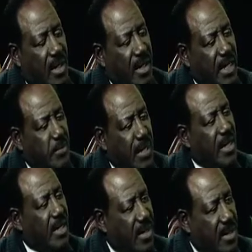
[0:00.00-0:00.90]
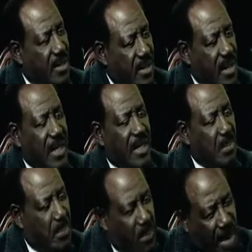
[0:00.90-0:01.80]
explain to us
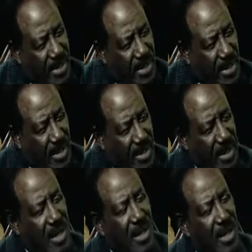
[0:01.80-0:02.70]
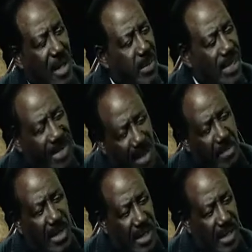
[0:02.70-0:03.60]
the process of
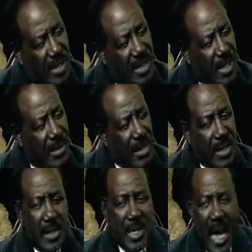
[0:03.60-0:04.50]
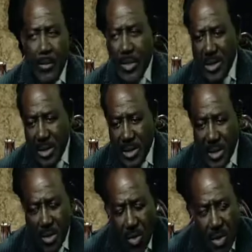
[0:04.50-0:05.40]
becoming legal. And I would say to
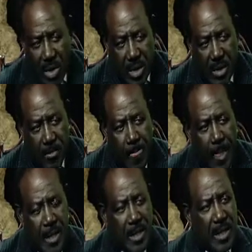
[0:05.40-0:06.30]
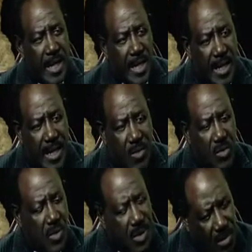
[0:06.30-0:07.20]
the audience that at
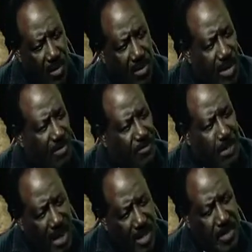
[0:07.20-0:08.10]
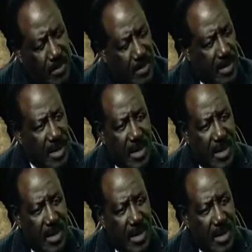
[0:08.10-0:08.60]
all costs, if possible,